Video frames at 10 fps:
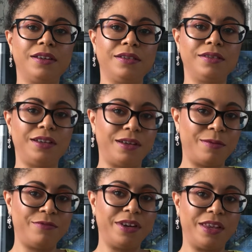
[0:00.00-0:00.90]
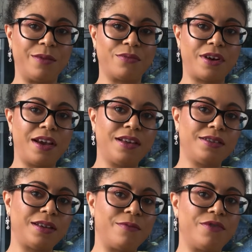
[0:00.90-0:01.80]
No, I'm really
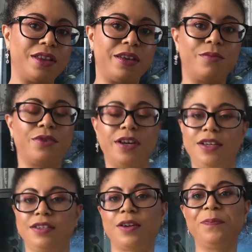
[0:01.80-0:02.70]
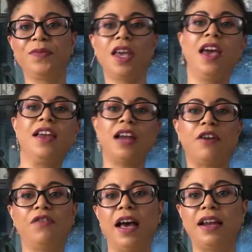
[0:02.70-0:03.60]
impressed. I'm really impressed. Now,
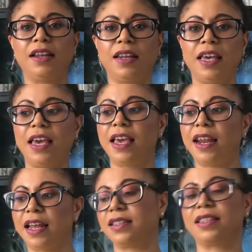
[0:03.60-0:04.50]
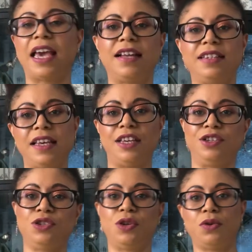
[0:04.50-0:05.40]
finally, let's get
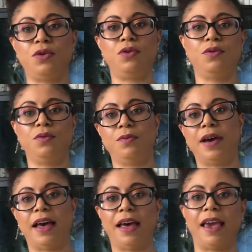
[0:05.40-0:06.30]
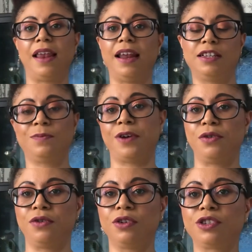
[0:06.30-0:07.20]
into my last
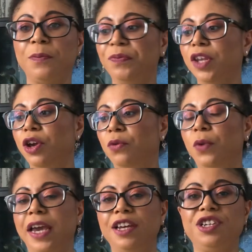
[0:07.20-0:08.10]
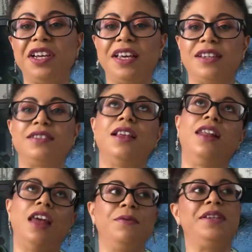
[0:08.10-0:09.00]
product, which is the
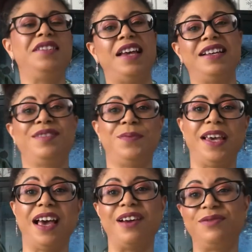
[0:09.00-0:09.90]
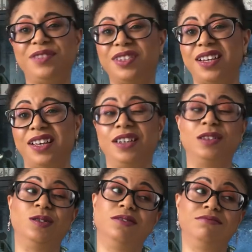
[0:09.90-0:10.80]
lowest SPF.
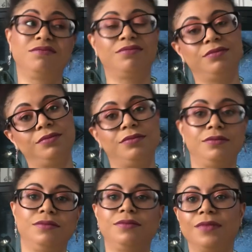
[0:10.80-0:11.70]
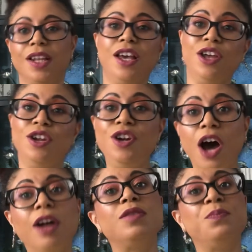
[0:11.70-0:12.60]
So,
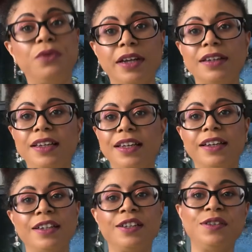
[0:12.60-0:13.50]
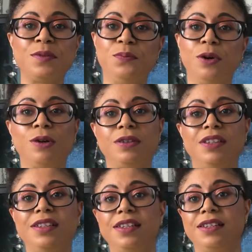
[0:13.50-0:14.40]
not brilliant, but
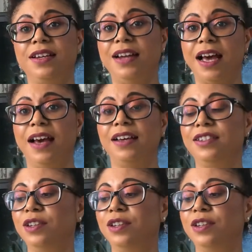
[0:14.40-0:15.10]
it is a nice